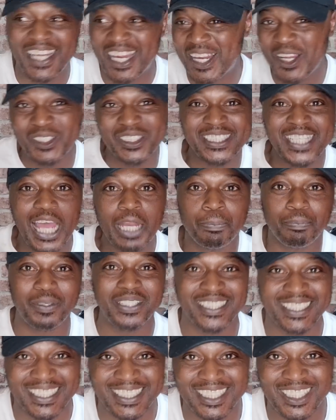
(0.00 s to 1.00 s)
me, the little side
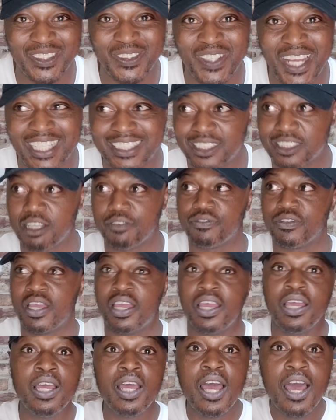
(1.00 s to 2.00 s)
pieces and all that stuff,
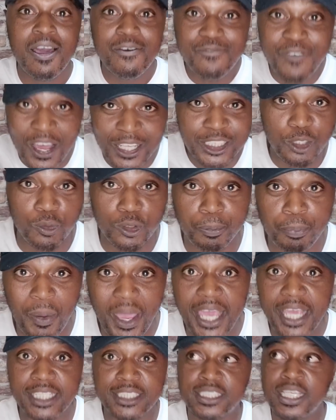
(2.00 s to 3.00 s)
yeah. First it was
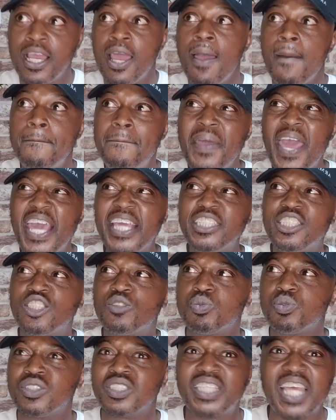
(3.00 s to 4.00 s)
Paige.
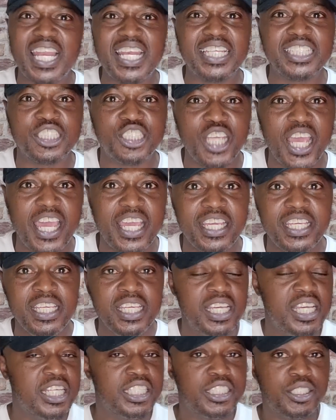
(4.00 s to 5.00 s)
Paige was telling Jay,
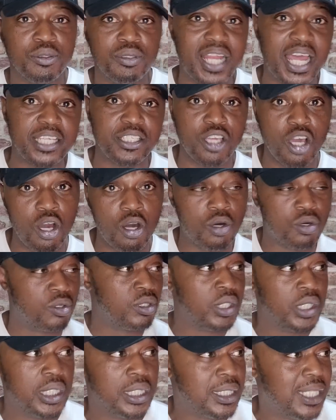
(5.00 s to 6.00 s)
she was like,
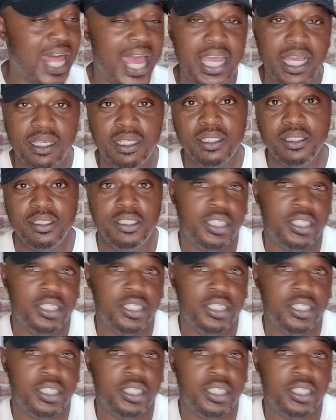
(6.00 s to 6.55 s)
yo, like,